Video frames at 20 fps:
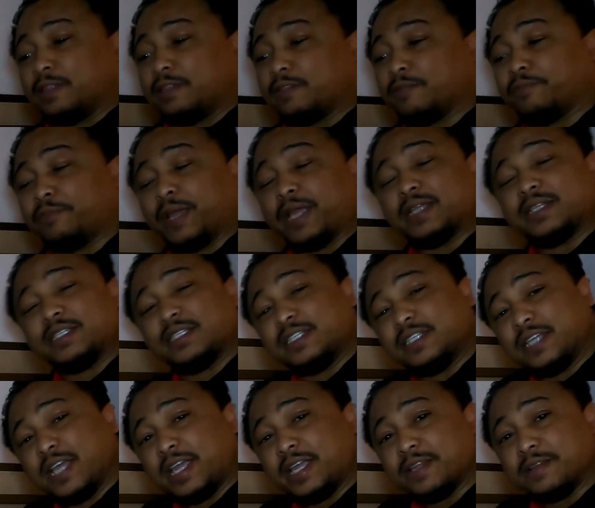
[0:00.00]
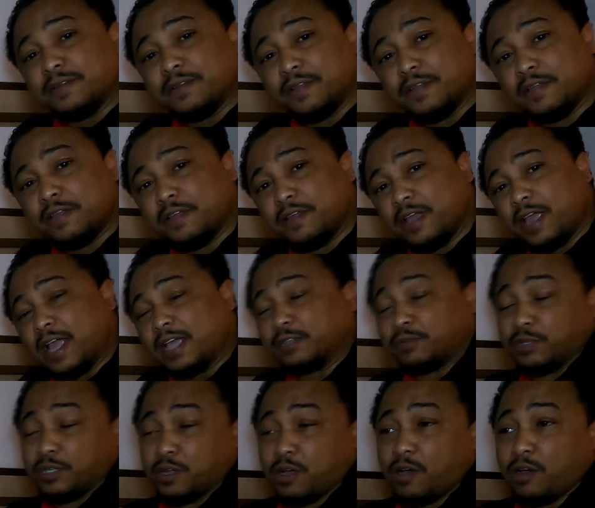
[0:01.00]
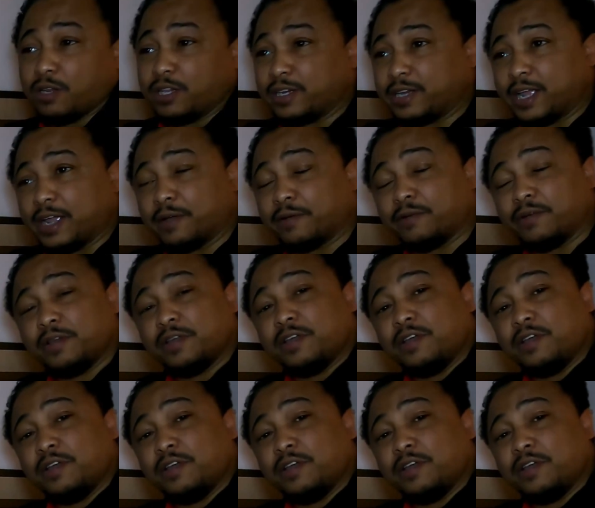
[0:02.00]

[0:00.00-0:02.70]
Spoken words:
the base C8, as we call it now,